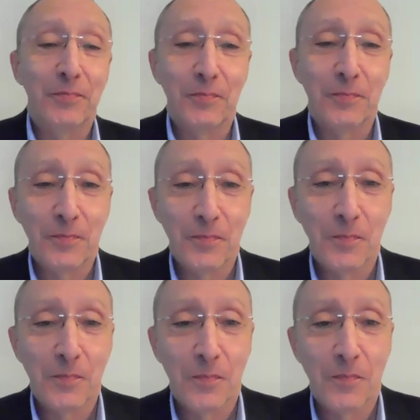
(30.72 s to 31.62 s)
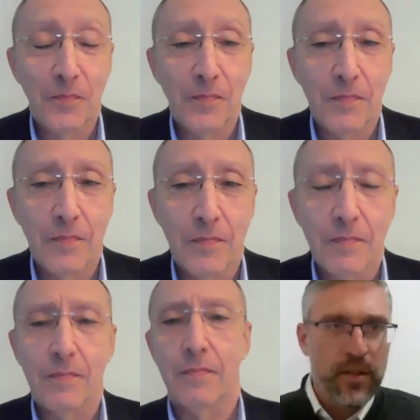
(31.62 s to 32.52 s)
So the first thing I
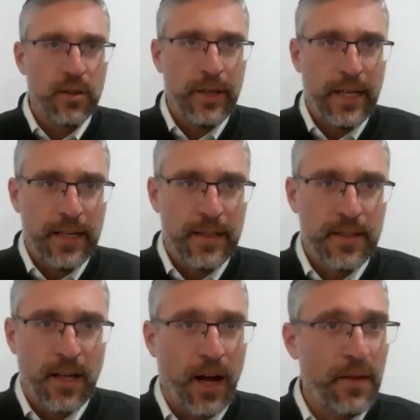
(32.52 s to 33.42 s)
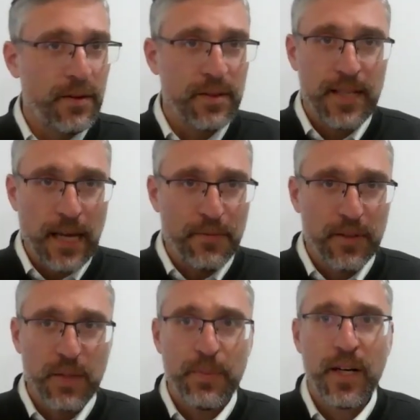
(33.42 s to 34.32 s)
want to do is there's
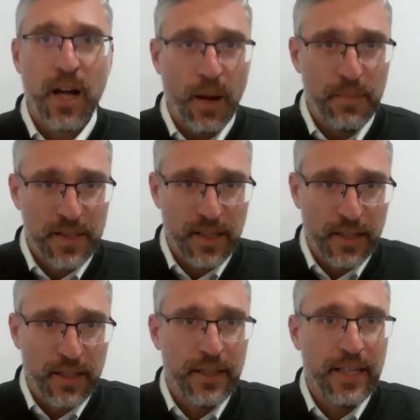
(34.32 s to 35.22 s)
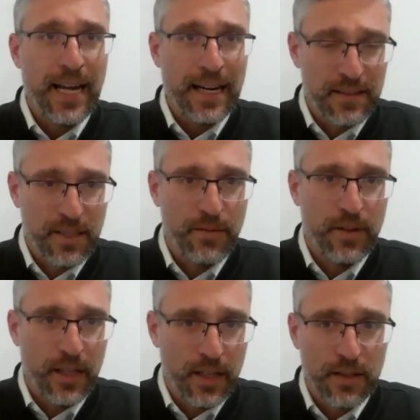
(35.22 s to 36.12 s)
definitely been an uptick in
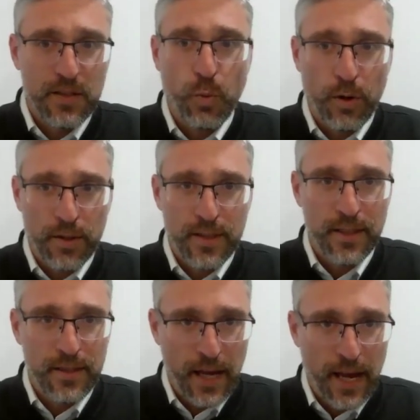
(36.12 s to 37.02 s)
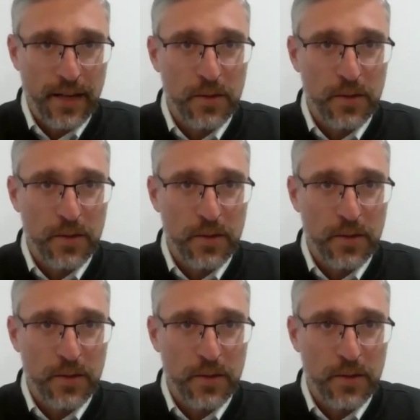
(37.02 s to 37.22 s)
activity in this war today.